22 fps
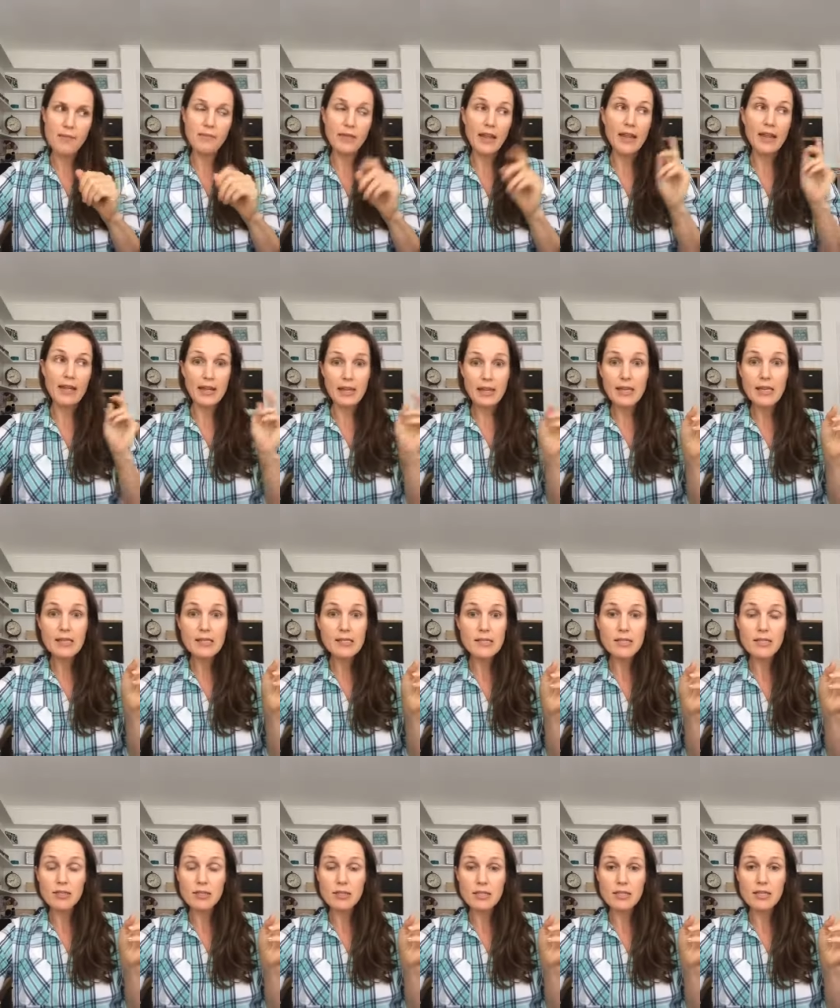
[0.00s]
Like, he is
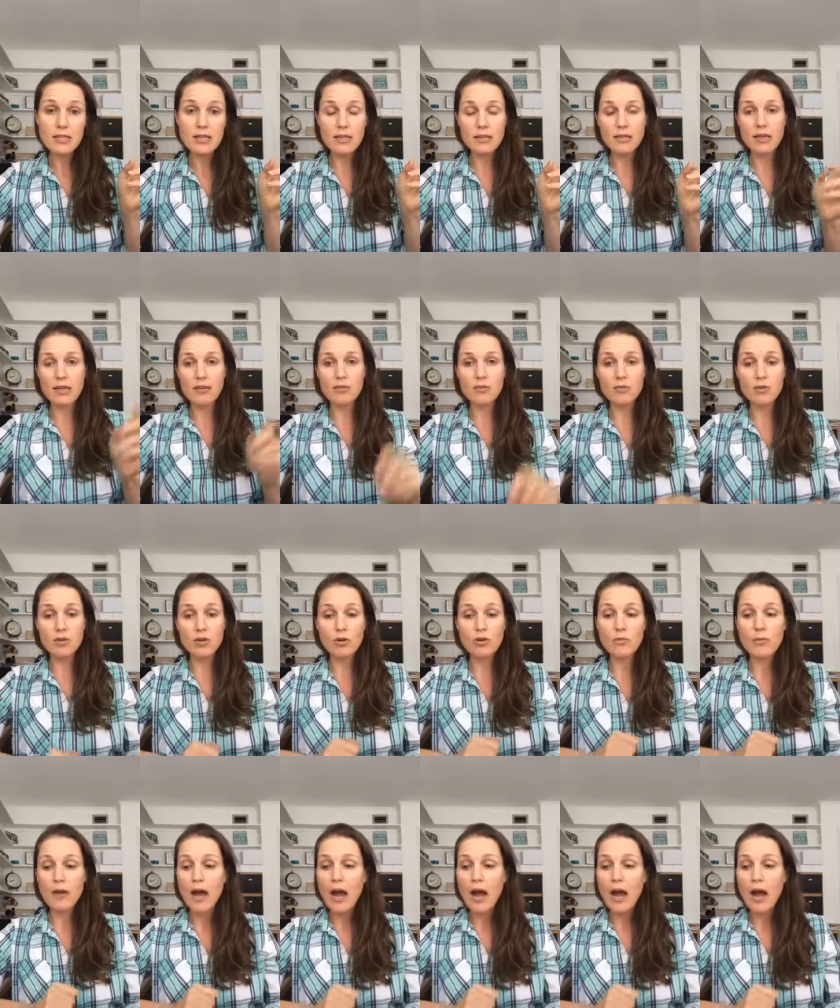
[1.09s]
seriously in the other room.